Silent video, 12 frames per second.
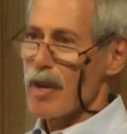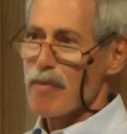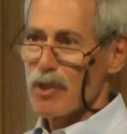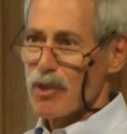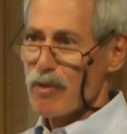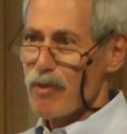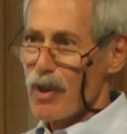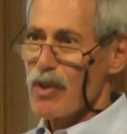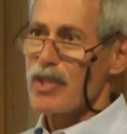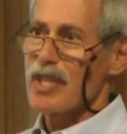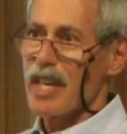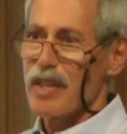able to
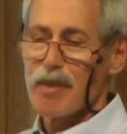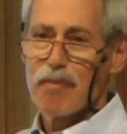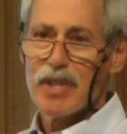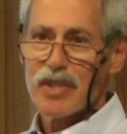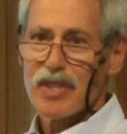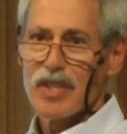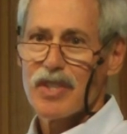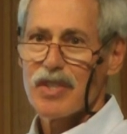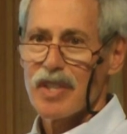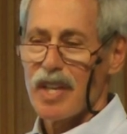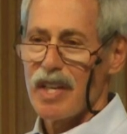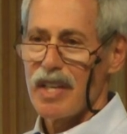vote on the
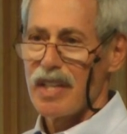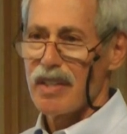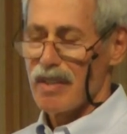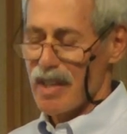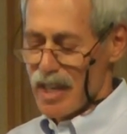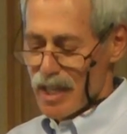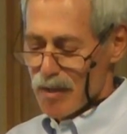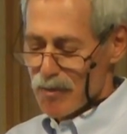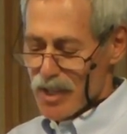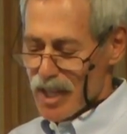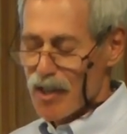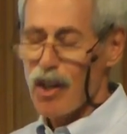business
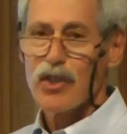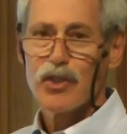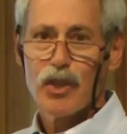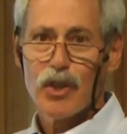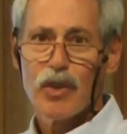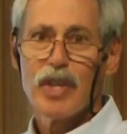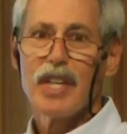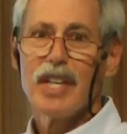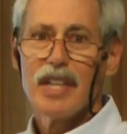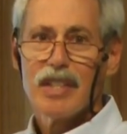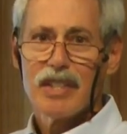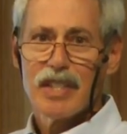items, and also
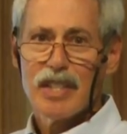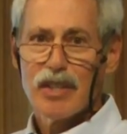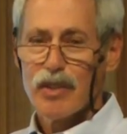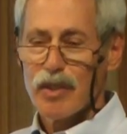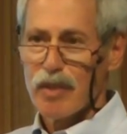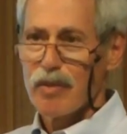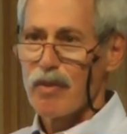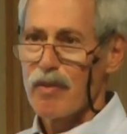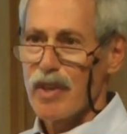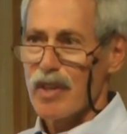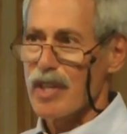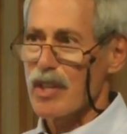to hear the
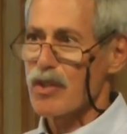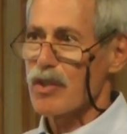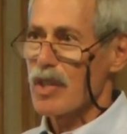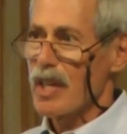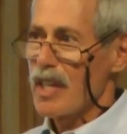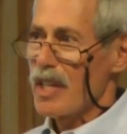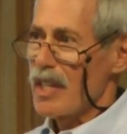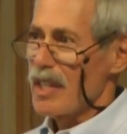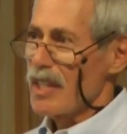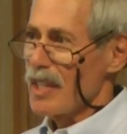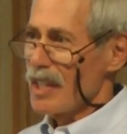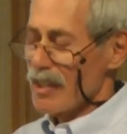various
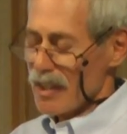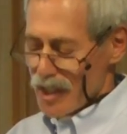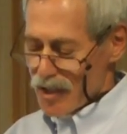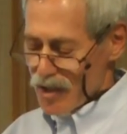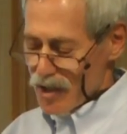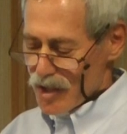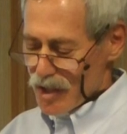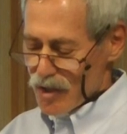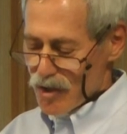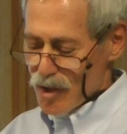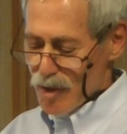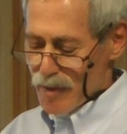lectures and
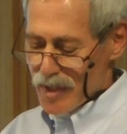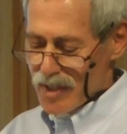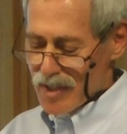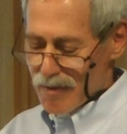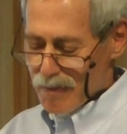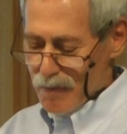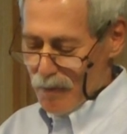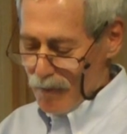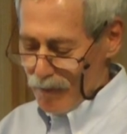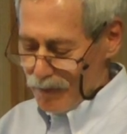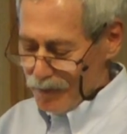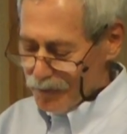sermons.
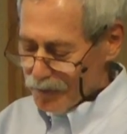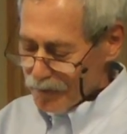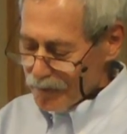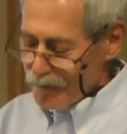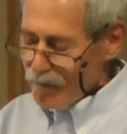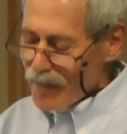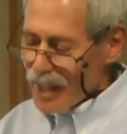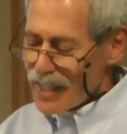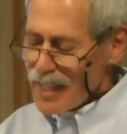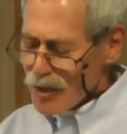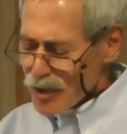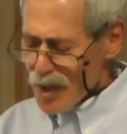
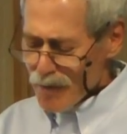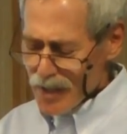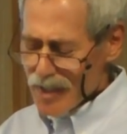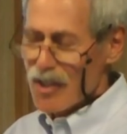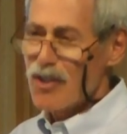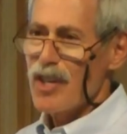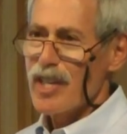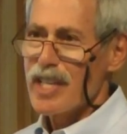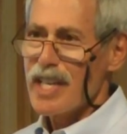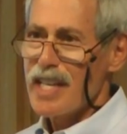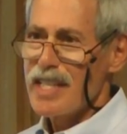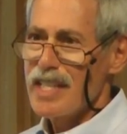And that was something that Jerry
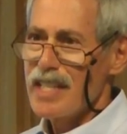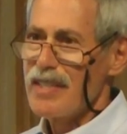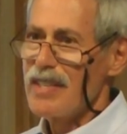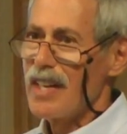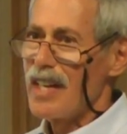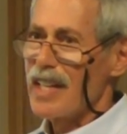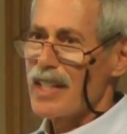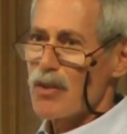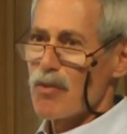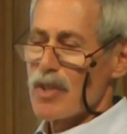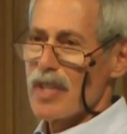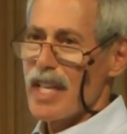and I did, I guess
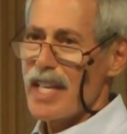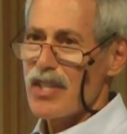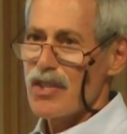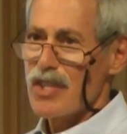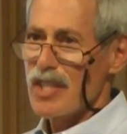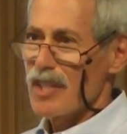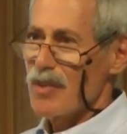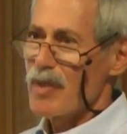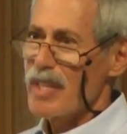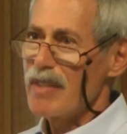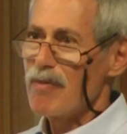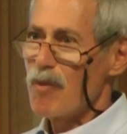it was last year.
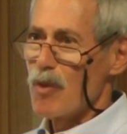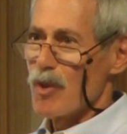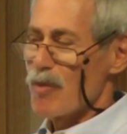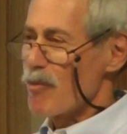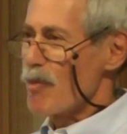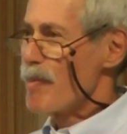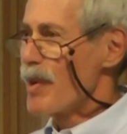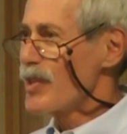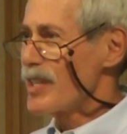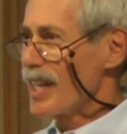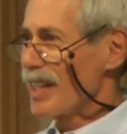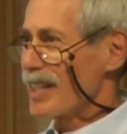We were
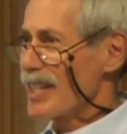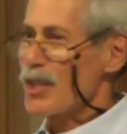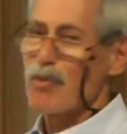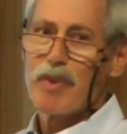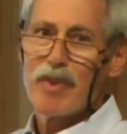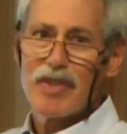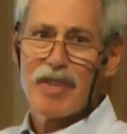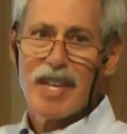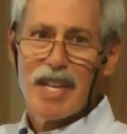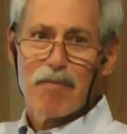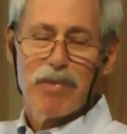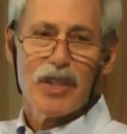remote delegates. We would
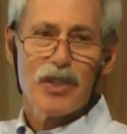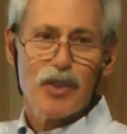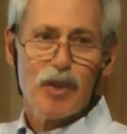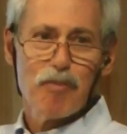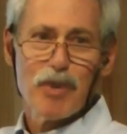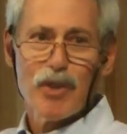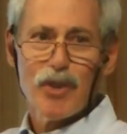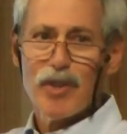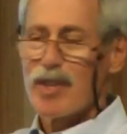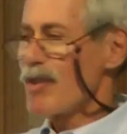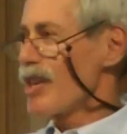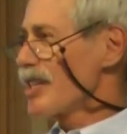plug the computer into our